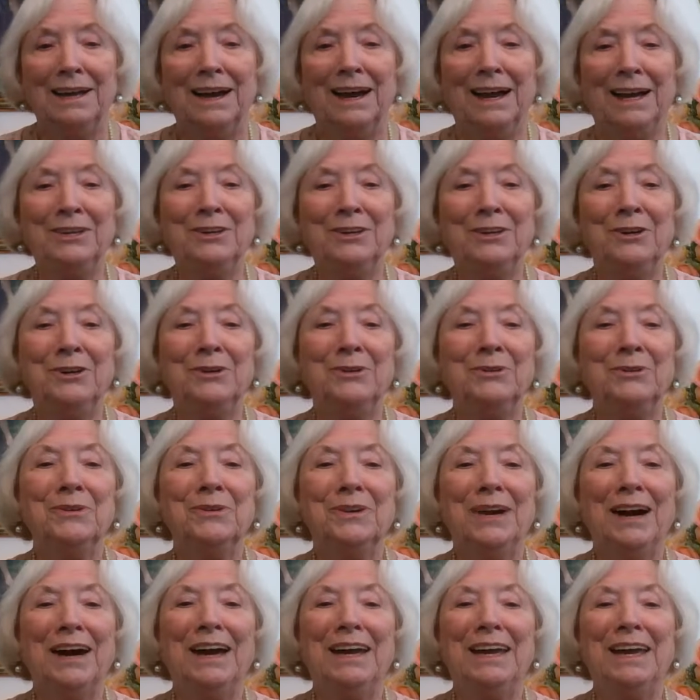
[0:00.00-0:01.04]
I
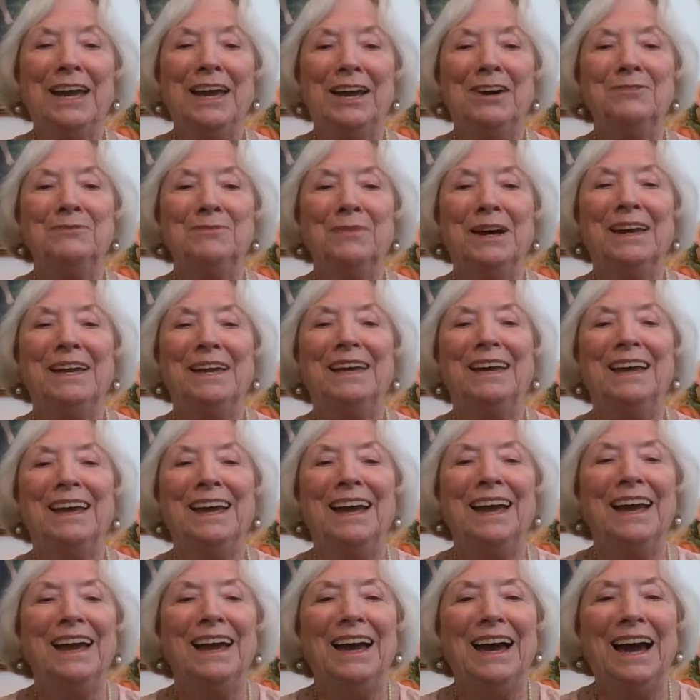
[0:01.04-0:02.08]
know I
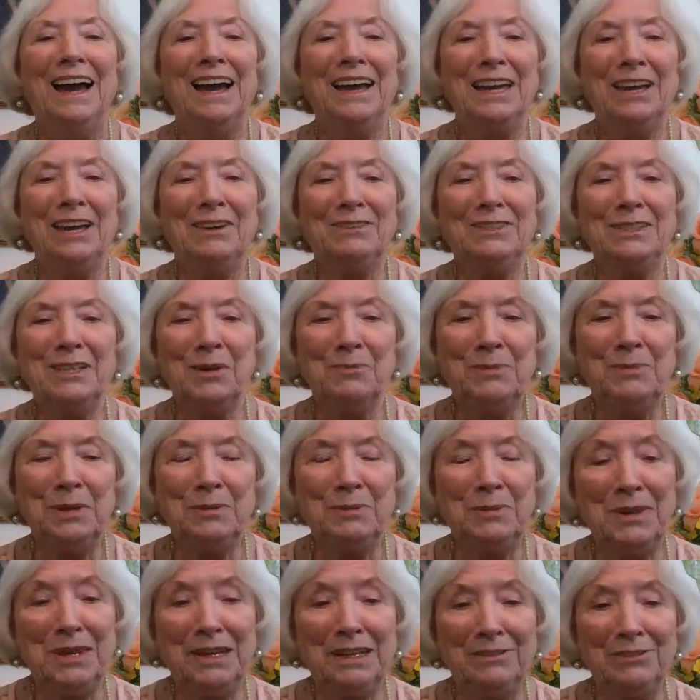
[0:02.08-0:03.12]
have some
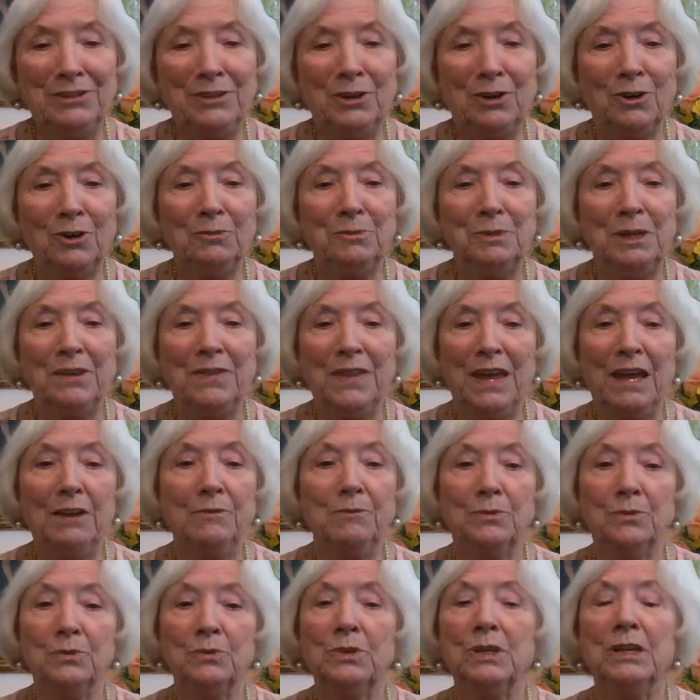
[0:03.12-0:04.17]
people that have told me
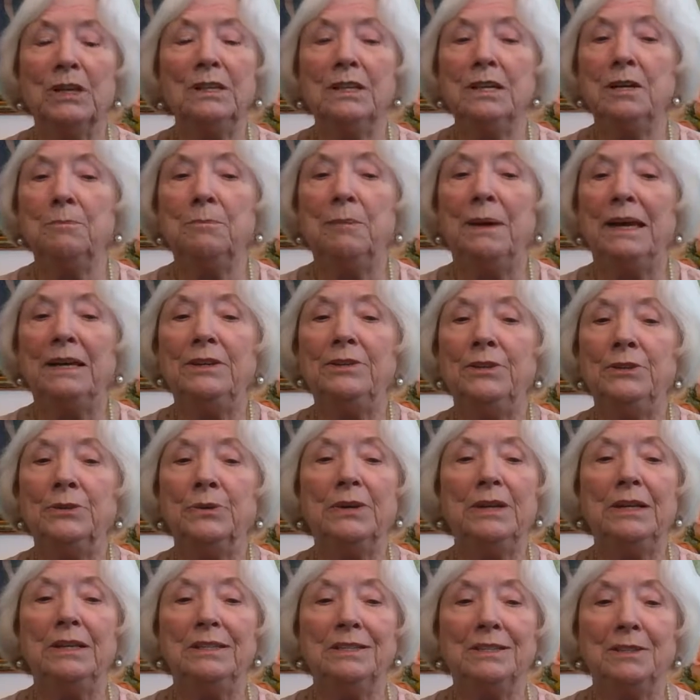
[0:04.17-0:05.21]
they've really been
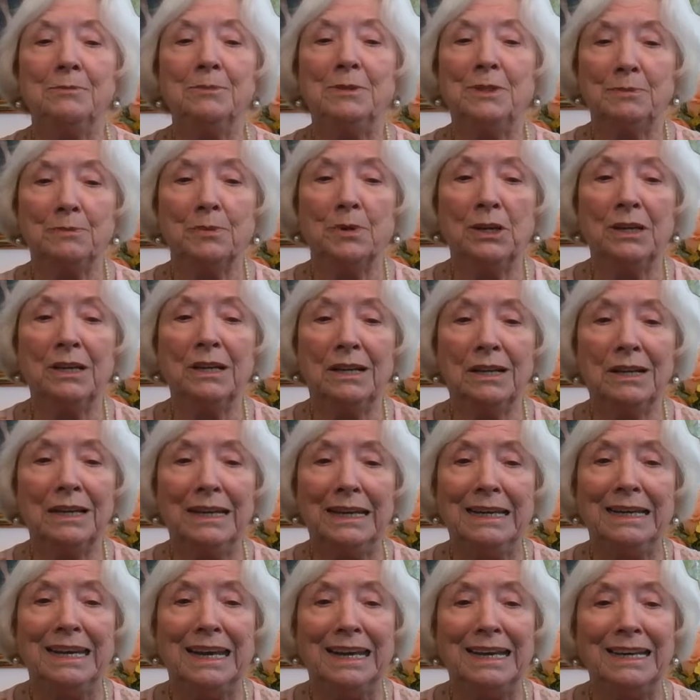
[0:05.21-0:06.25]
doing some spring
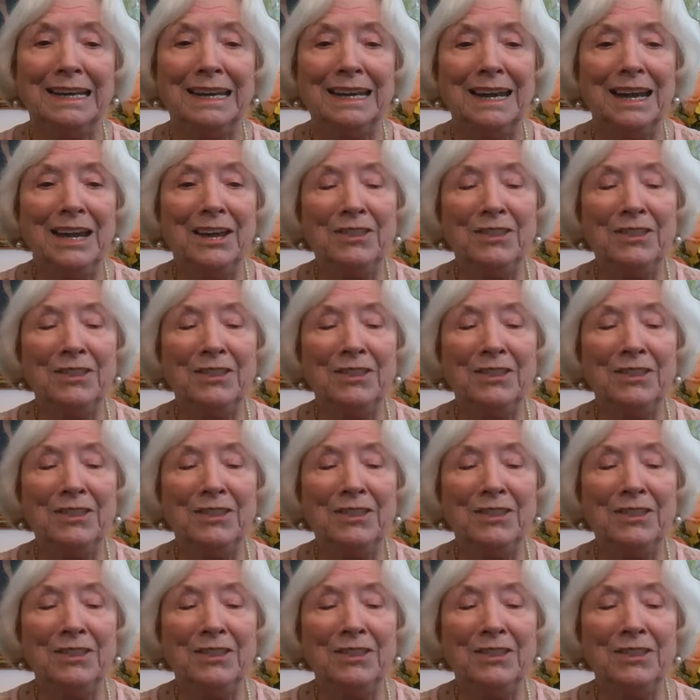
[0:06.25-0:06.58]
cleaning.